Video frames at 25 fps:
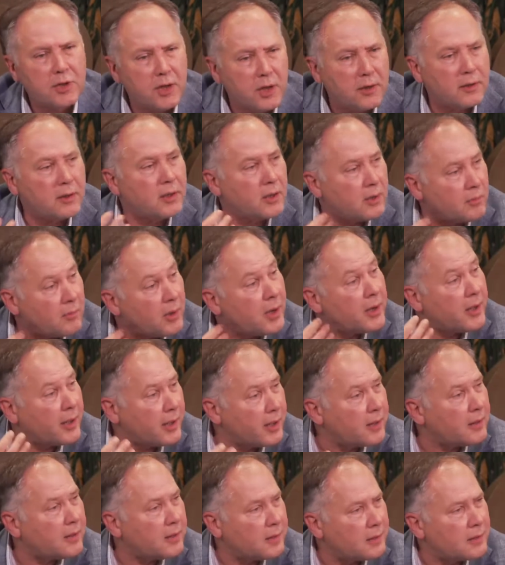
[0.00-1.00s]
the idea in
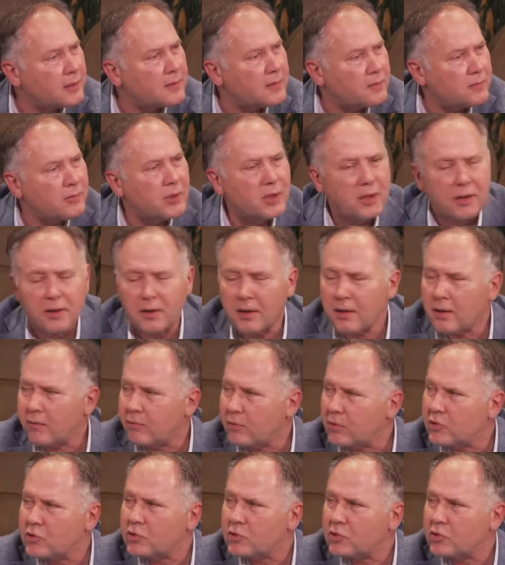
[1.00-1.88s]
my head that it's really,